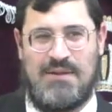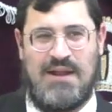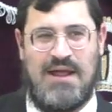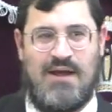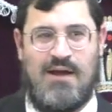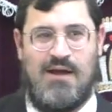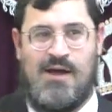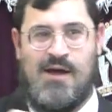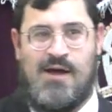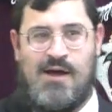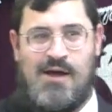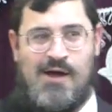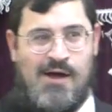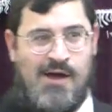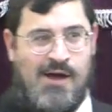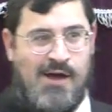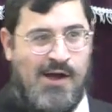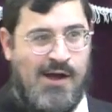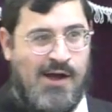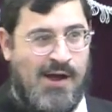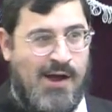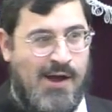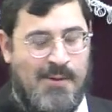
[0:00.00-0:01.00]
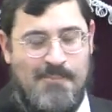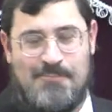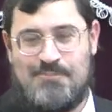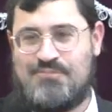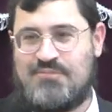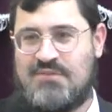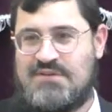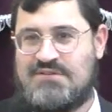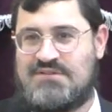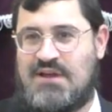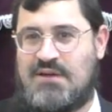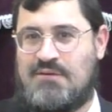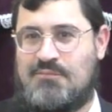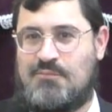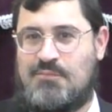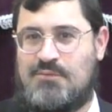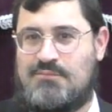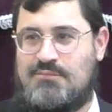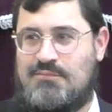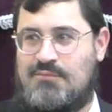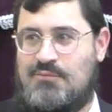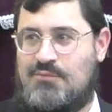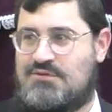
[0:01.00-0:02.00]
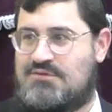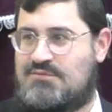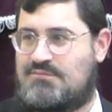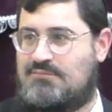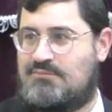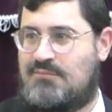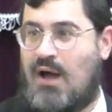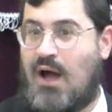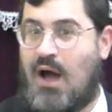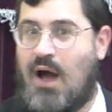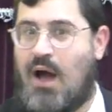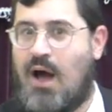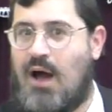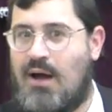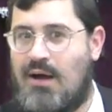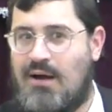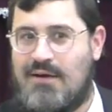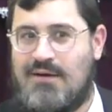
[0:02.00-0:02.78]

like, He's like, what? Huh?